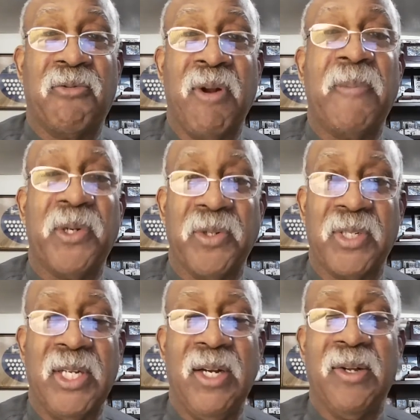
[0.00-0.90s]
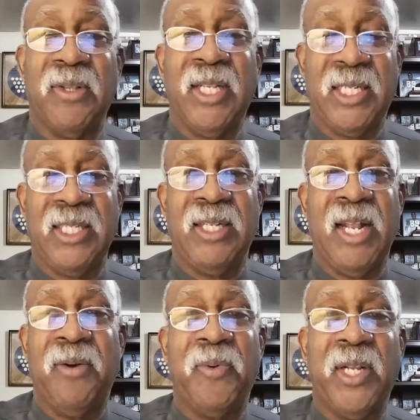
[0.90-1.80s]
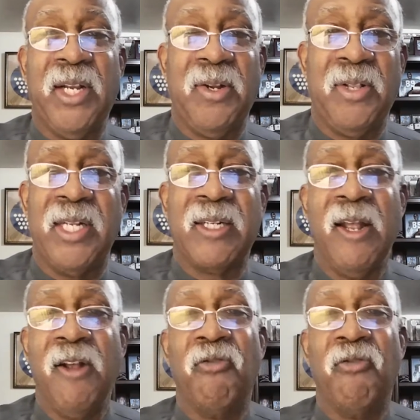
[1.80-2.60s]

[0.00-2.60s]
criminals, you know, this is, they don't want to hear this.